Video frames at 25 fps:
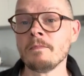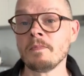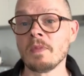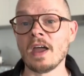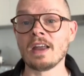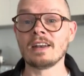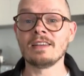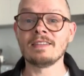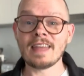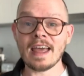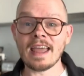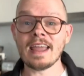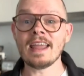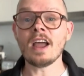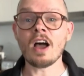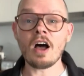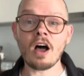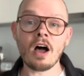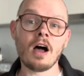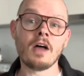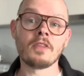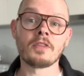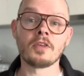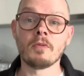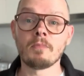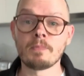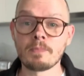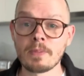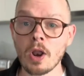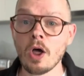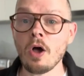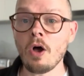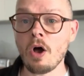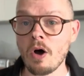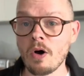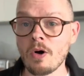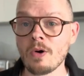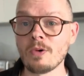and they are the
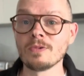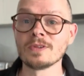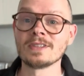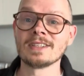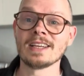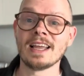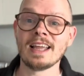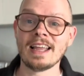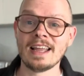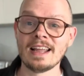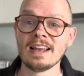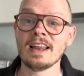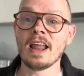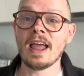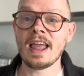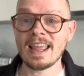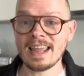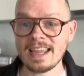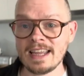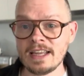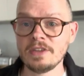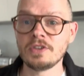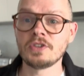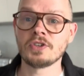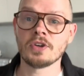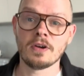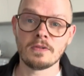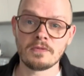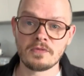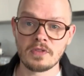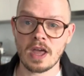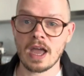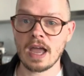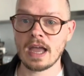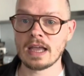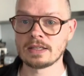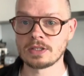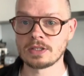plot holes in each of their